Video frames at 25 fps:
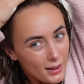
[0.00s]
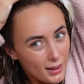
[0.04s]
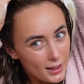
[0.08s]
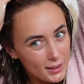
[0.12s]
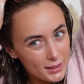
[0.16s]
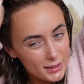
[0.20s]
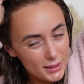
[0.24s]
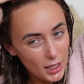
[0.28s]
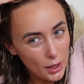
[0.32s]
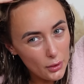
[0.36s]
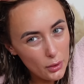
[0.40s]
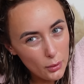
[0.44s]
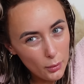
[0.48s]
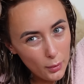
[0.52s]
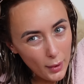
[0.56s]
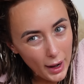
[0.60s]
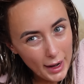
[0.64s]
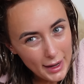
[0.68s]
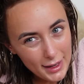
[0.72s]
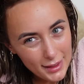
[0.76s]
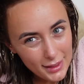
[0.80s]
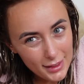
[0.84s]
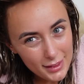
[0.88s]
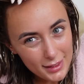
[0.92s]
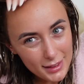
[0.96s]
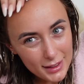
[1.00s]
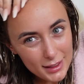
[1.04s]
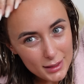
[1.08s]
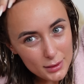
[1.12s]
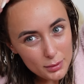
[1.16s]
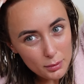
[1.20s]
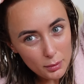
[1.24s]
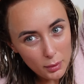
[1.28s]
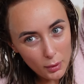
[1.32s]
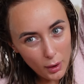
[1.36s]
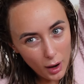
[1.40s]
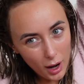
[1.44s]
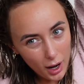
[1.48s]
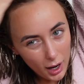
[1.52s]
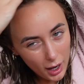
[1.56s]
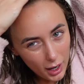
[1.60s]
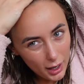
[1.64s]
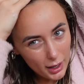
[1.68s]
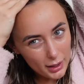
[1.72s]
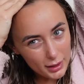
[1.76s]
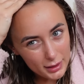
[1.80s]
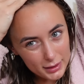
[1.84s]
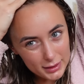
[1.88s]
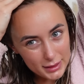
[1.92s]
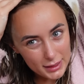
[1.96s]
So the way that this
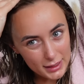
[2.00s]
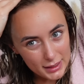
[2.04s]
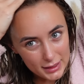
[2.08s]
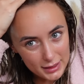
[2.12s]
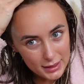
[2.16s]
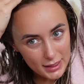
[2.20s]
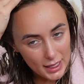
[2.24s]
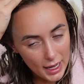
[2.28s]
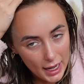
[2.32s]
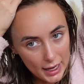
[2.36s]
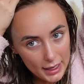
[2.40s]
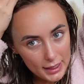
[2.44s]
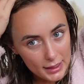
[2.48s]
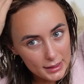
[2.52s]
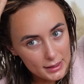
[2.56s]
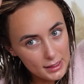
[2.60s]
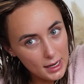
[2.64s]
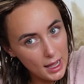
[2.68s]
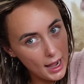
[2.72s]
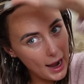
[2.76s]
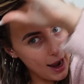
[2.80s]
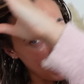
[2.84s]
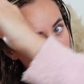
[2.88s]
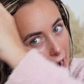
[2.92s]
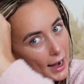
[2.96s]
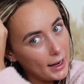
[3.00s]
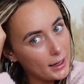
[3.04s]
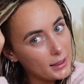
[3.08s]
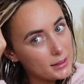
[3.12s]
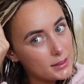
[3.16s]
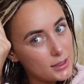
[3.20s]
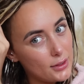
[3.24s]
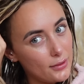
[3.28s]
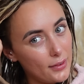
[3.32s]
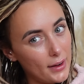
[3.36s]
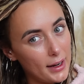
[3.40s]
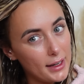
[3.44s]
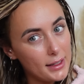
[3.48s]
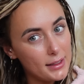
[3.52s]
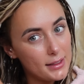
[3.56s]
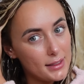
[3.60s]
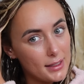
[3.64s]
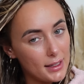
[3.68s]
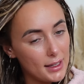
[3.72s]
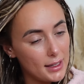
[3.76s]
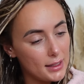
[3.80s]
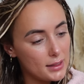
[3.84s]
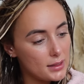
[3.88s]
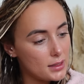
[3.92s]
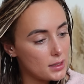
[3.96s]
works is that it's like
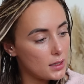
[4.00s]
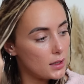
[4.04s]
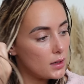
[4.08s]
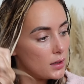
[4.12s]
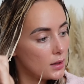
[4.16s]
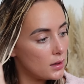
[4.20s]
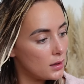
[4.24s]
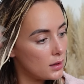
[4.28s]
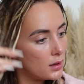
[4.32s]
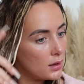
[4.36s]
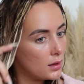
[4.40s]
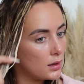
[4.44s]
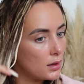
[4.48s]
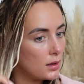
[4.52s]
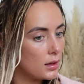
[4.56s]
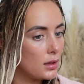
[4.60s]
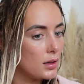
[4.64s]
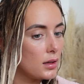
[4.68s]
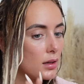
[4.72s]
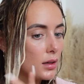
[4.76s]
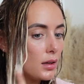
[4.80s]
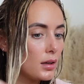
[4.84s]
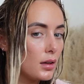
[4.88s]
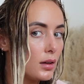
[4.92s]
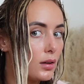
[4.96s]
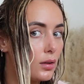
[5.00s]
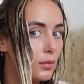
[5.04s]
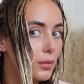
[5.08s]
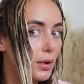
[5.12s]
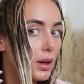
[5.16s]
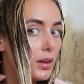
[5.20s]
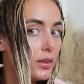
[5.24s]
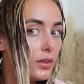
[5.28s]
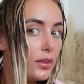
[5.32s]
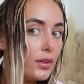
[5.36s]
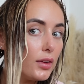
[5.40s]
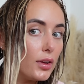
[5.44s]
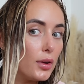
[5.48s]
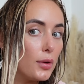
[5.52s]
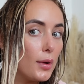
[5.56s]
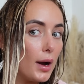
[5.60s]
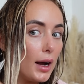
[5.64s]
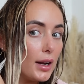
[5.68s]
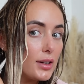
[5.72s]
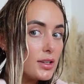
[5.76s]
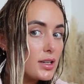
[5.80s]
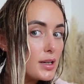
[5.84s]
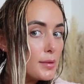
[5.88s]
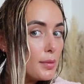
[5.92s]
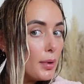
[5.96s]
activated once you
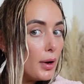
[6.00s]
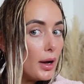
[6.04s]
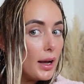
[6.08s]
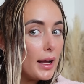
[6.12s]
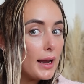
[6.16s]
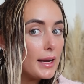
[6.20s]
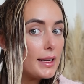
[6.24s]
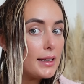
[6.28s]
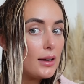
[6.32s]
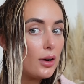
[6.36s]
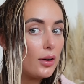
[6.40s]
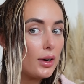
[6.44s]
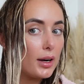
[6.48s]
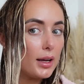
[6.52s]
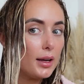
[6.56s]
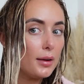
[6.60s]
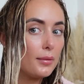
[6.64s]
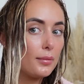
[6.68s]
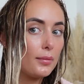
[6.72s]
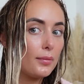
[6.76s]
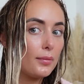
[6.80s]
actually put heat on it.